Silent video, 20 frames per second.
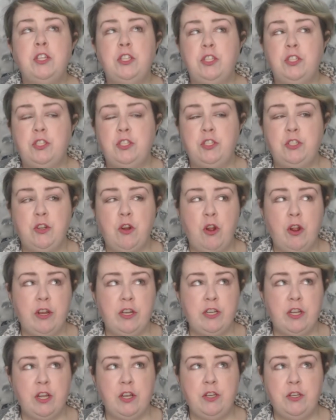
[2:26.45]
to
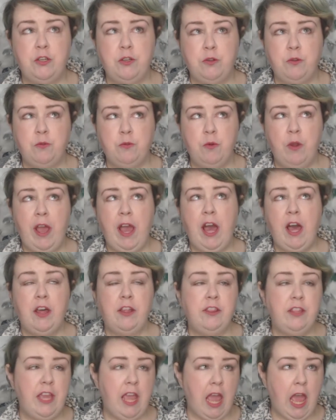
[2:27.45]
start a new
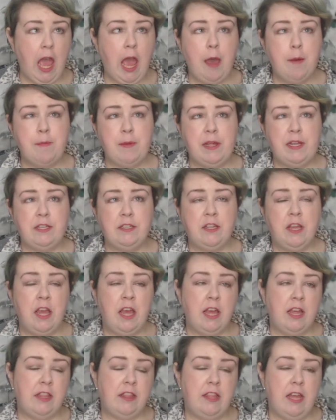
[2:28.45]
healthy habit
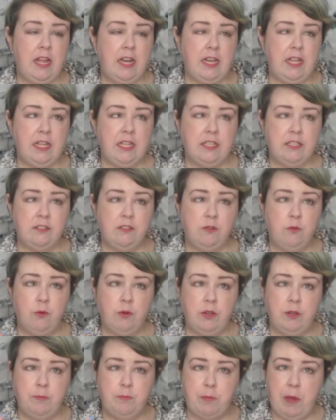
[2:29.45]
that is
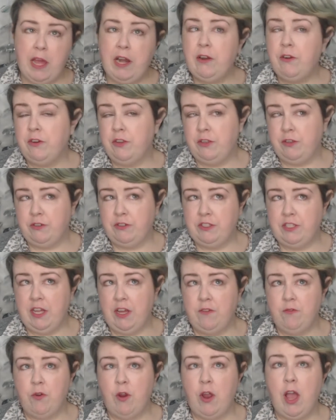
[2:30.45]
going to better
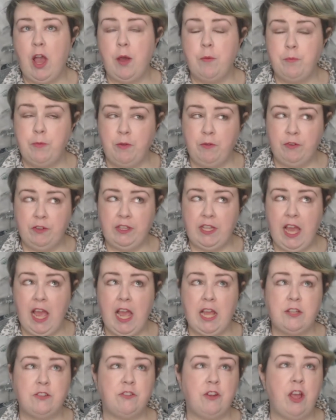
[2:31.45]
yourself or help you
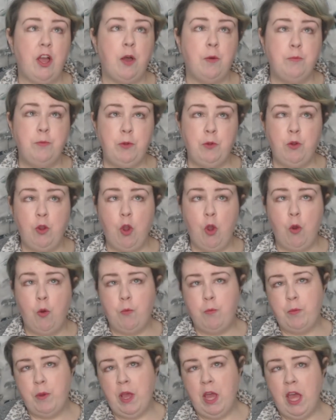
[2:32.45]
relax or help you
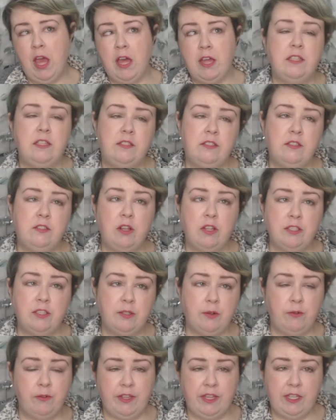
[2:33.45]
cope. This is
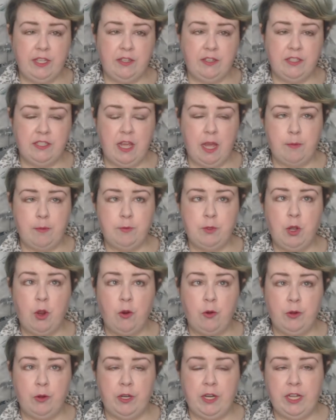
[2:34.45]
also a really good time to
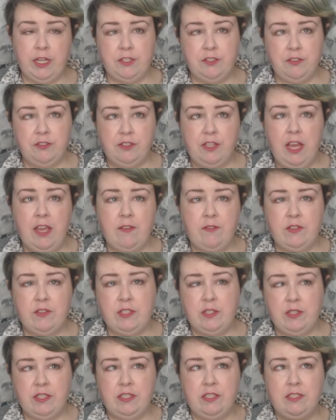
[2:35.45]
organize your life.
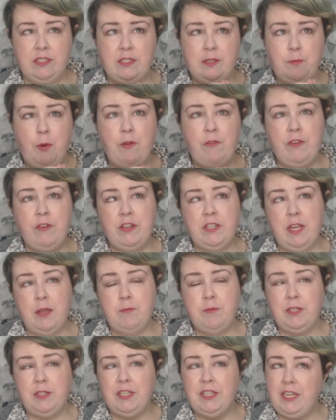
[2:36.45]
So this is the perfect
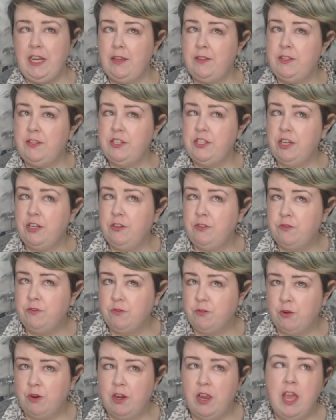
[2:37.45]
time to clean out the junk
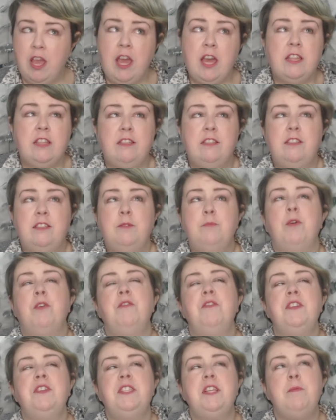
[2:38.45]
drawer. This is the
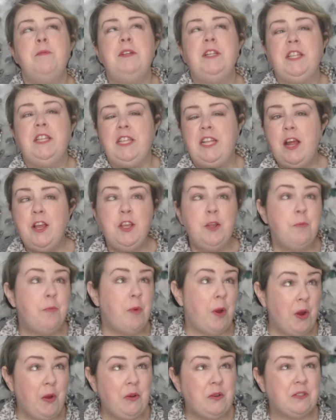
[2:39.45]
perfect time to clean out your
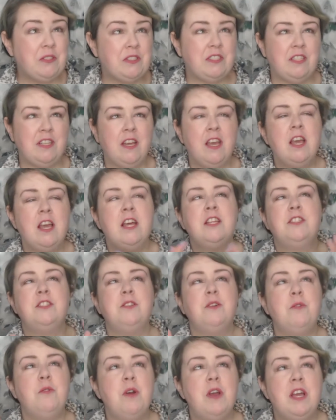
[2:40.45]
purse.
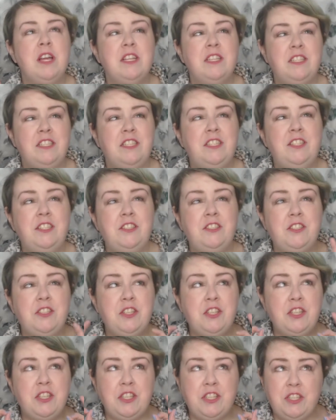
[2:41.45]
So just
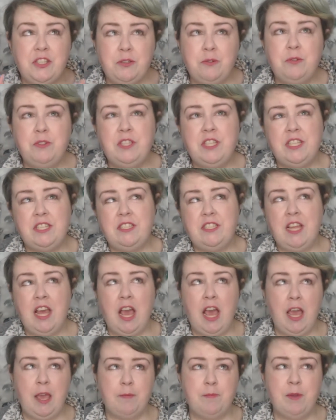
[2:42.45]
use this
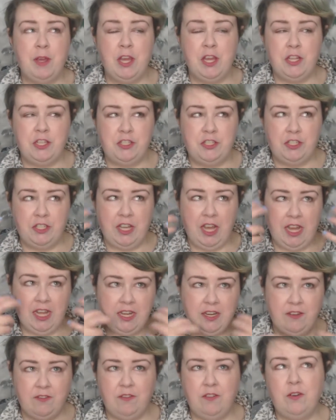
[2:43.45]
time to
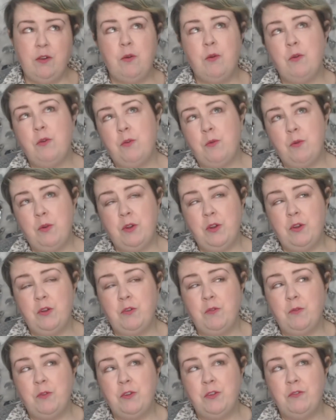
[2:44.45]
kind of
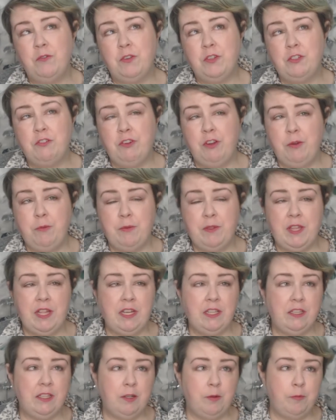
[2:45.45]
retreat
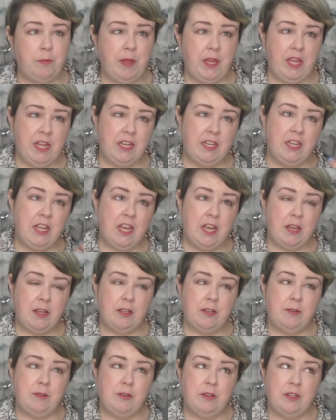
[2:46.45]
within a little bit,
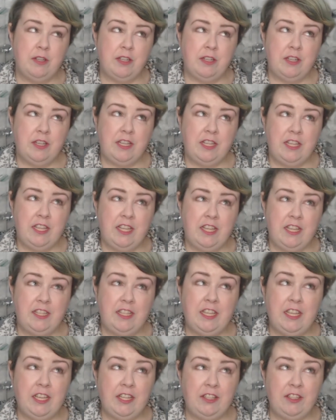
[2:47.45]

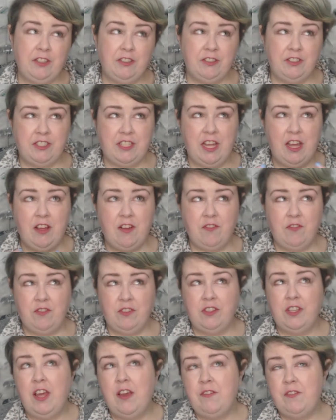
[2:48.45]
heal yourself,
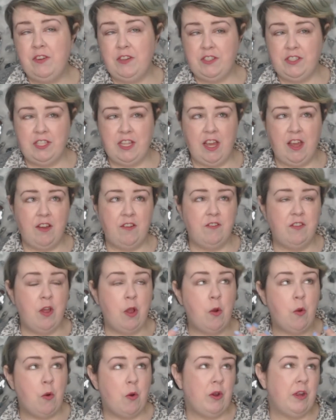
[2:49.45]
love yourself,
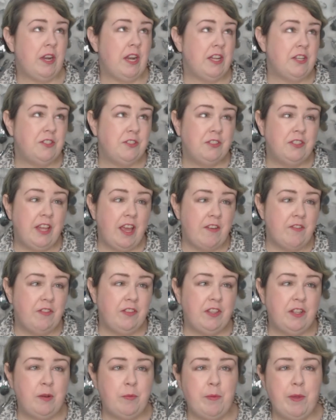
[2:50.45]
organize your life
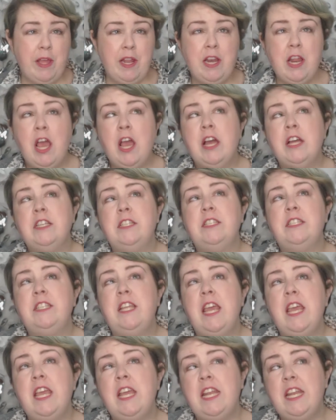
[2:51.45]
a little bit. Just
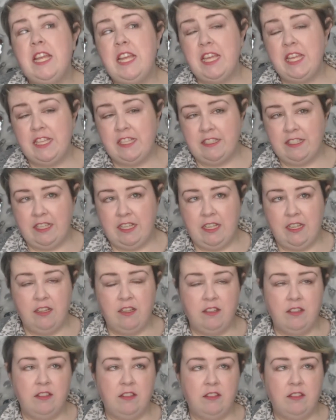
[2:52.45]
take it easy.